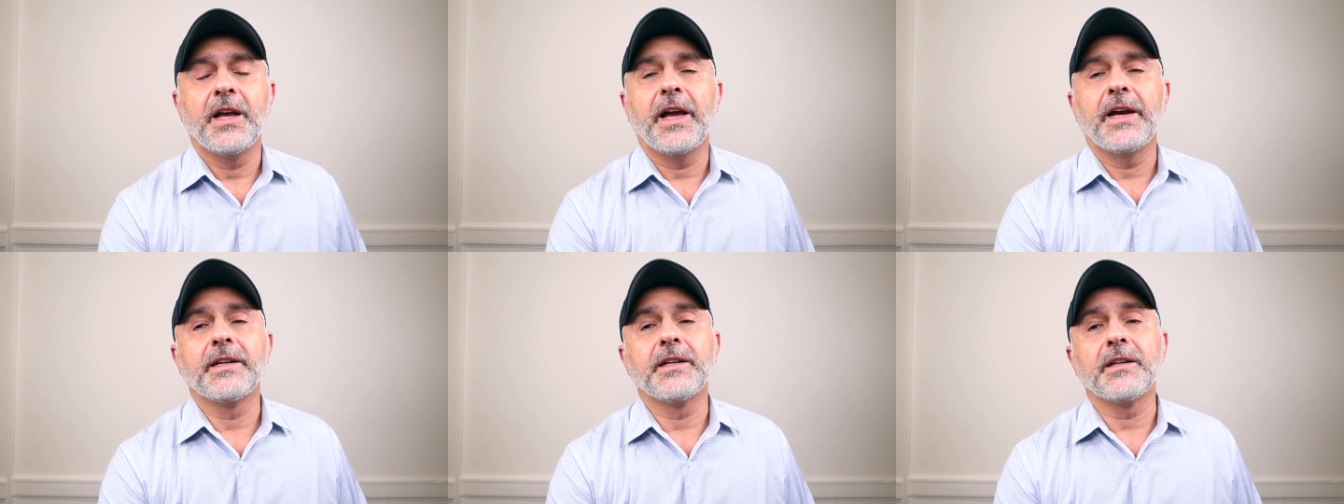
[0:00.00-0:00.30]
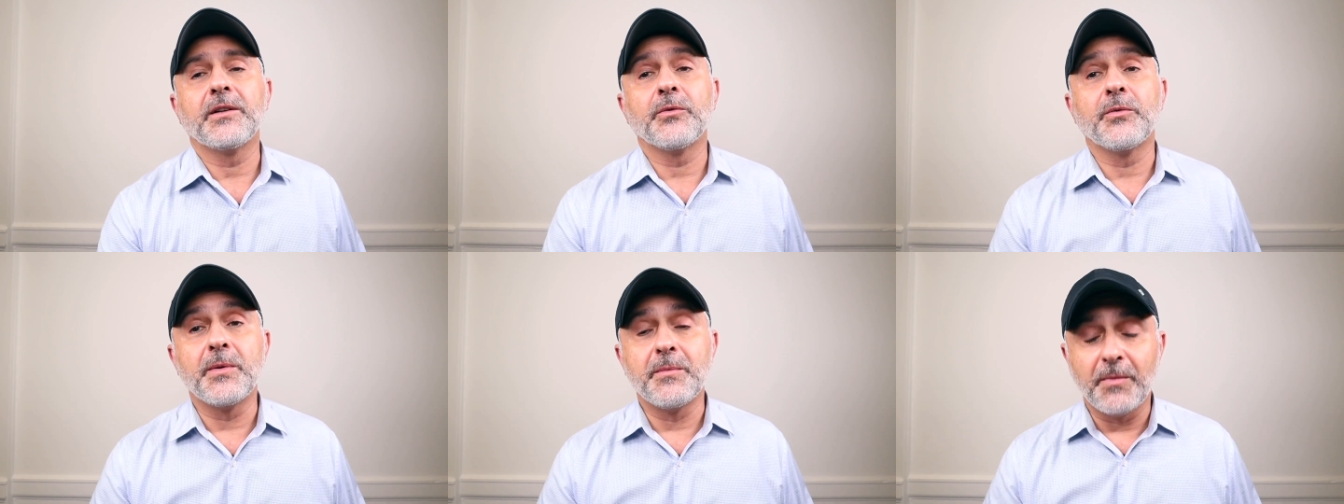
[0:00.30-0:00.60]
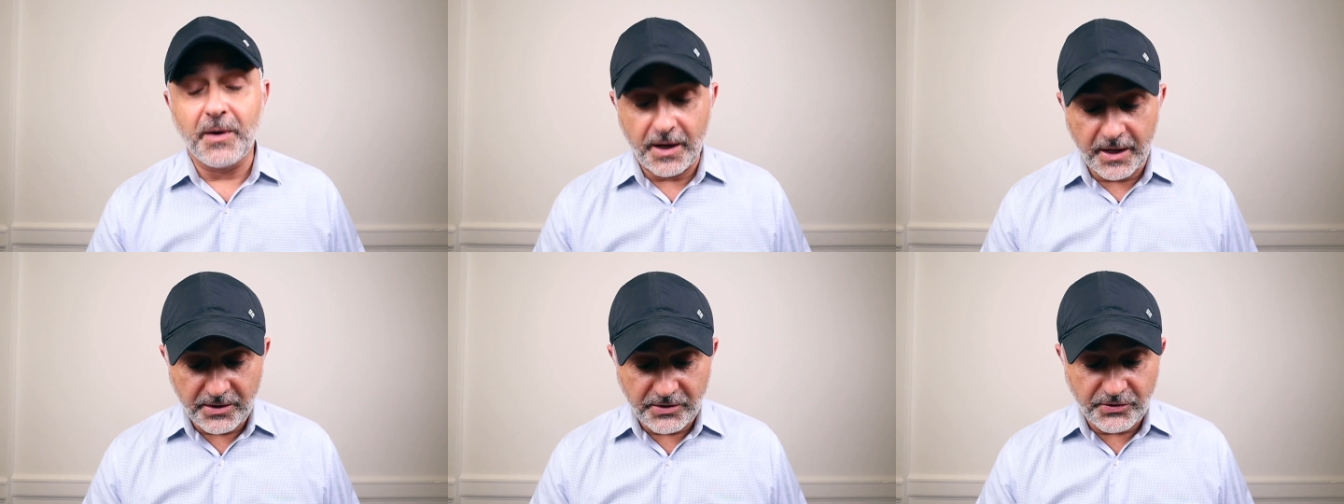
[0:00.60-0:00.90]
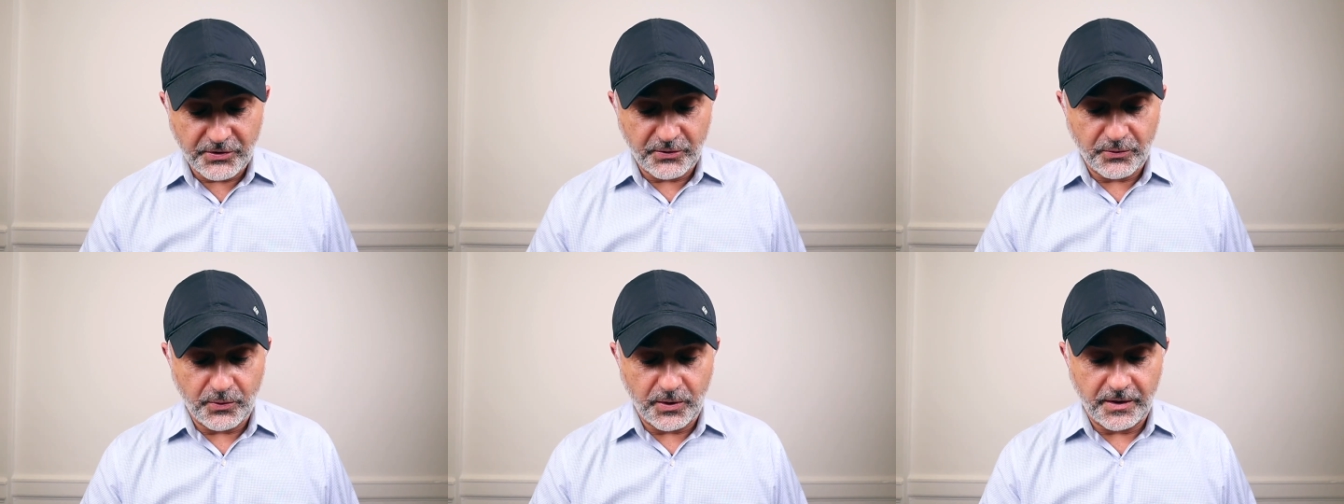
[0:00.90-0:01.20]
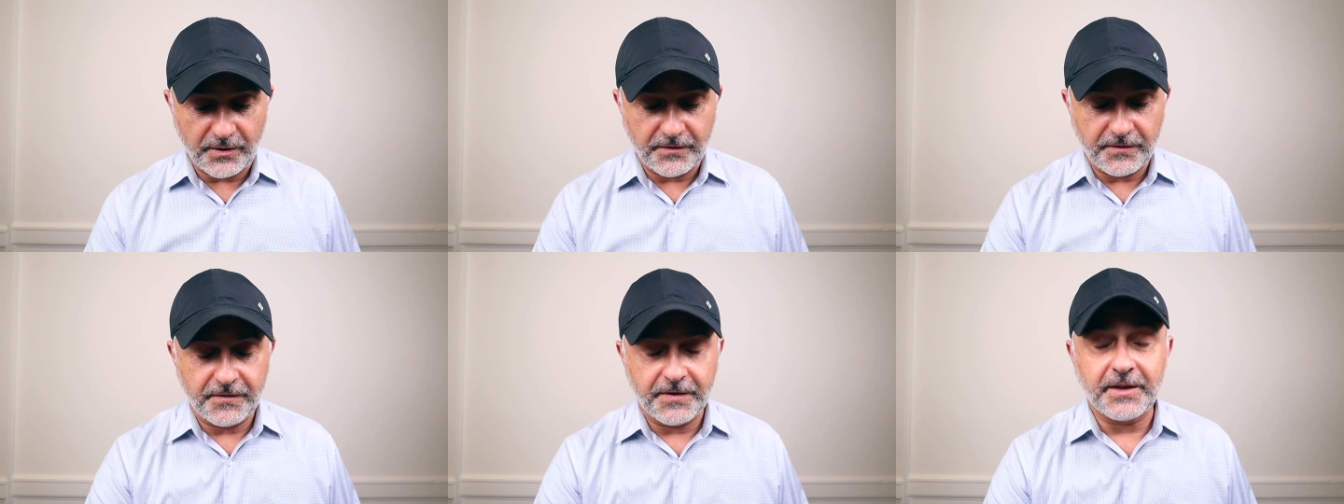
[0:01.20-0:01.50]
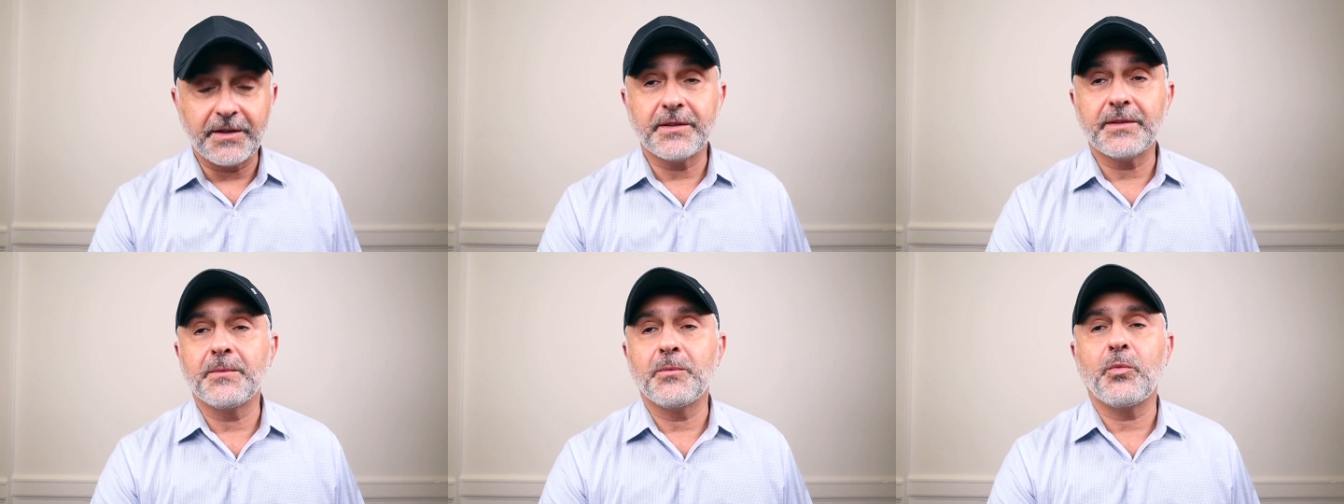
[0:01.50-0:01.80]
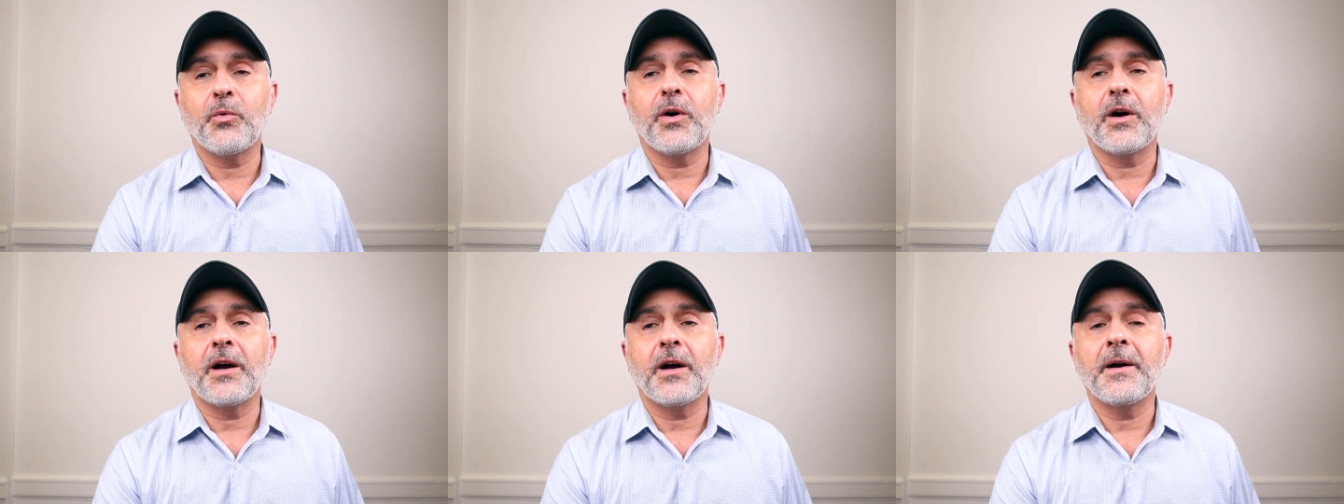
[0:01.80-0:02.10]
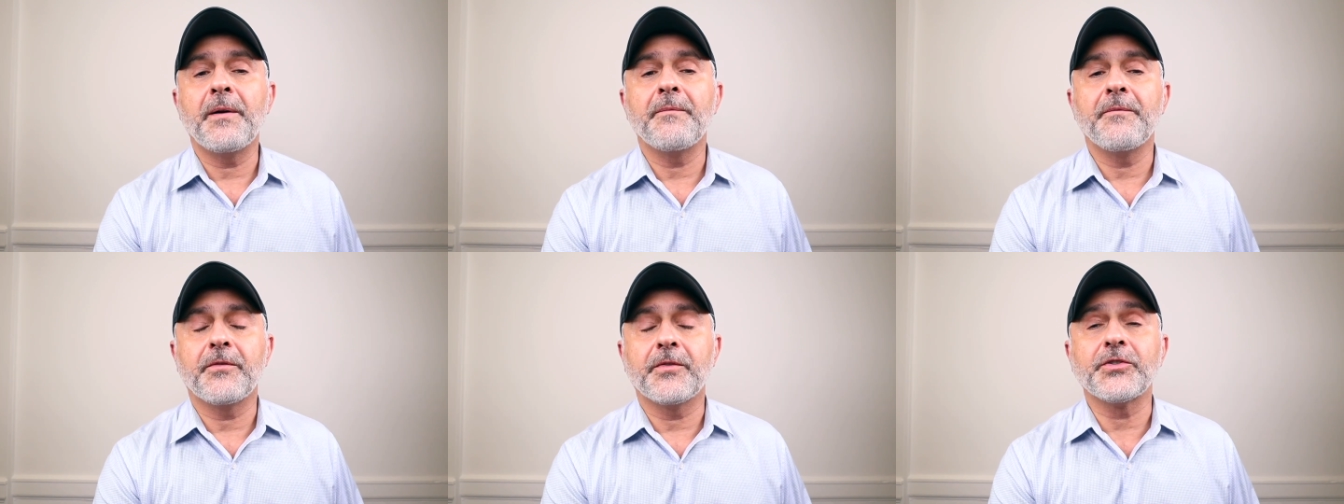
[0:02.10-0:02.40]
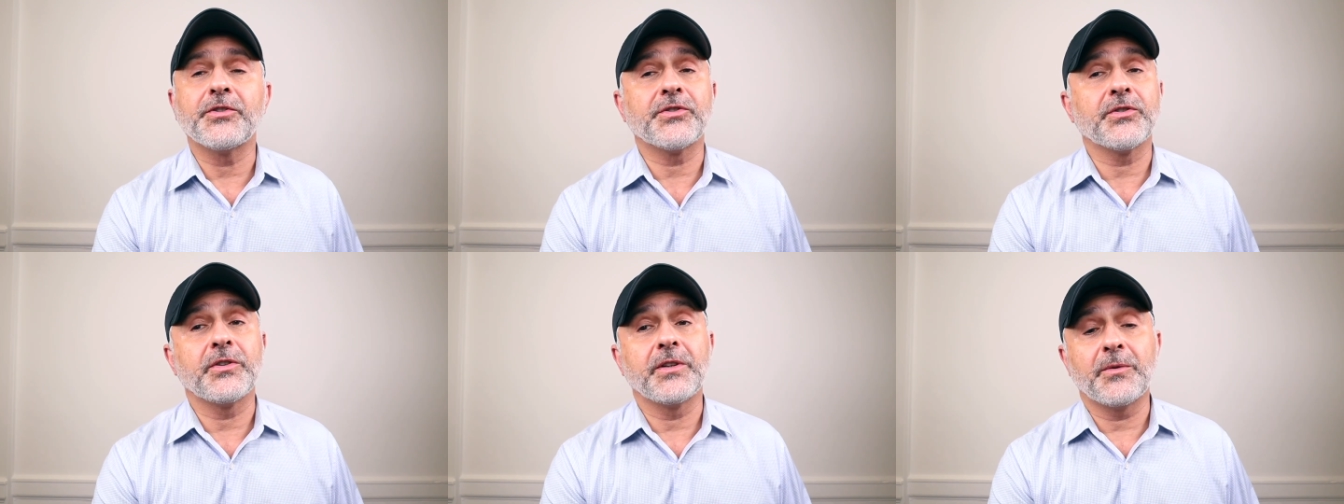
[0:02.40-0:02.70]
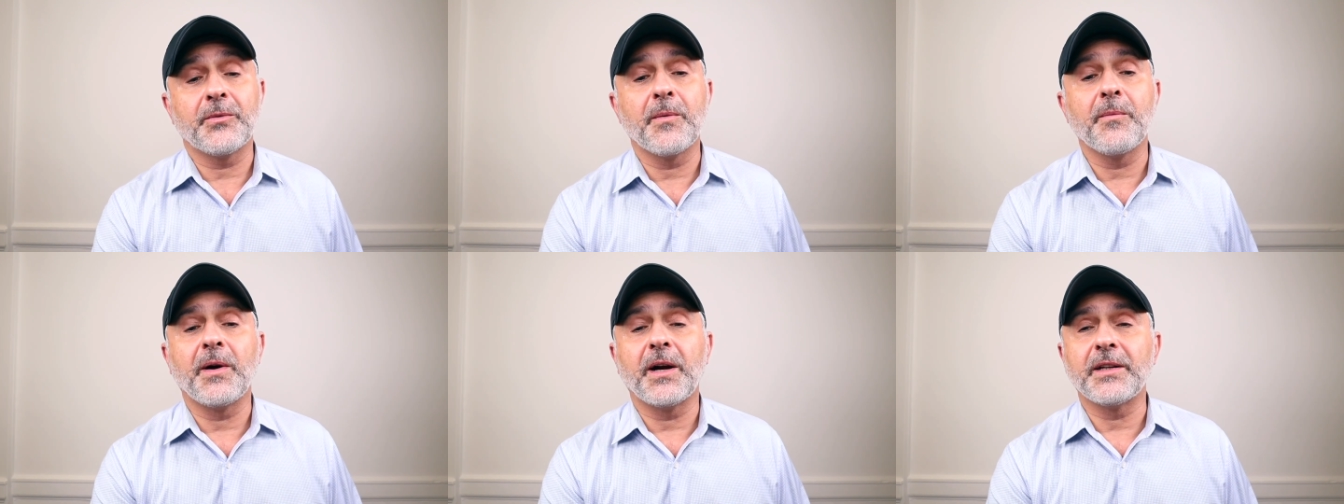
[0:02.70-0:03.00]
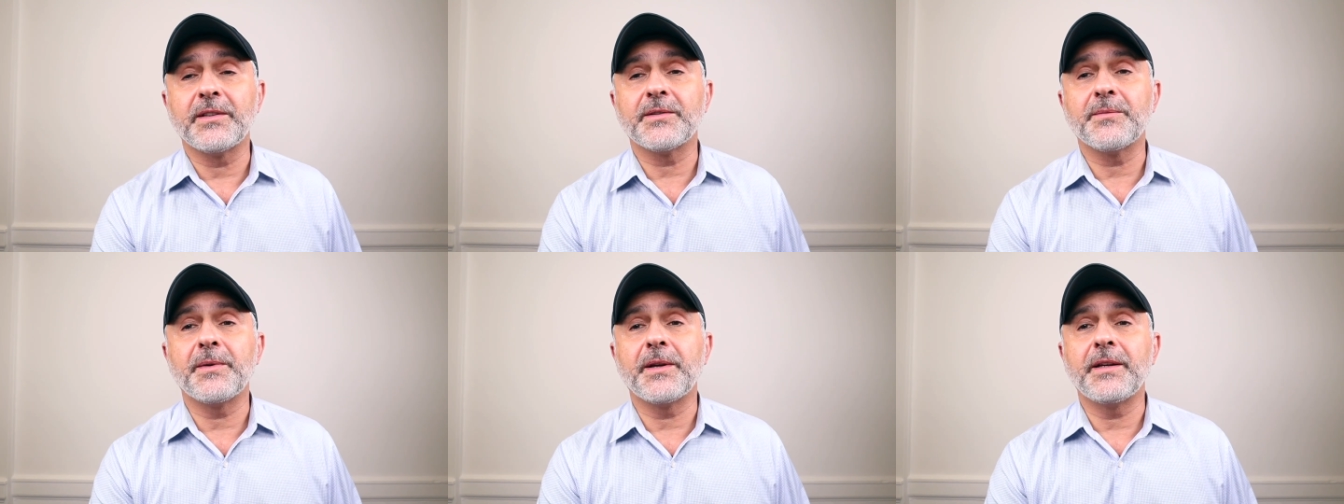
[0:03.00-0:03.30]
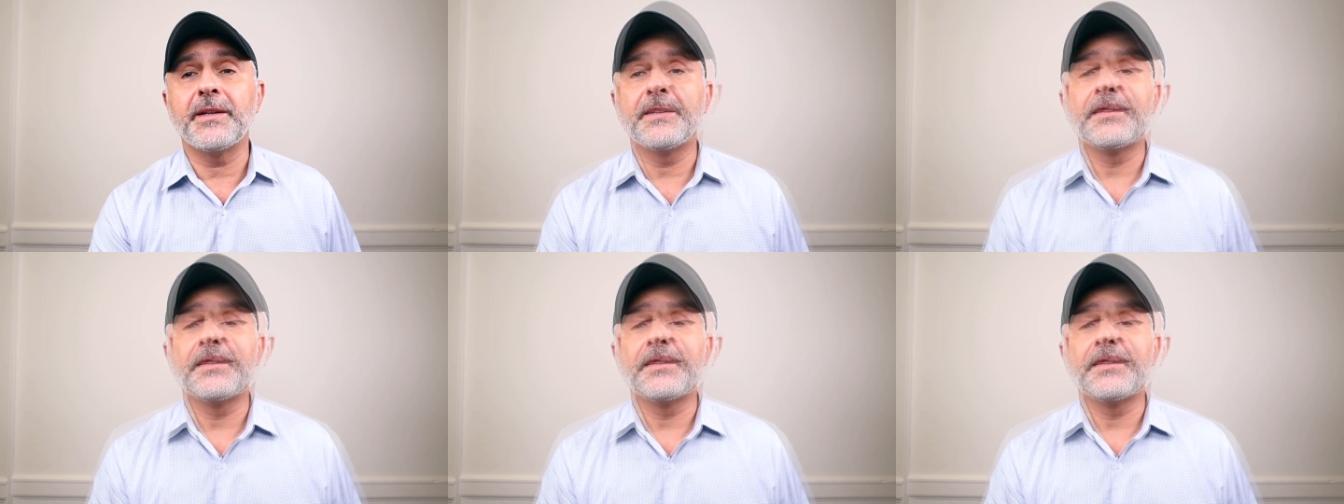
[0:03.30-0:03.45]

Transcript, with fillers: and it'll remind you of Vert de Bois for sure. It reminds me.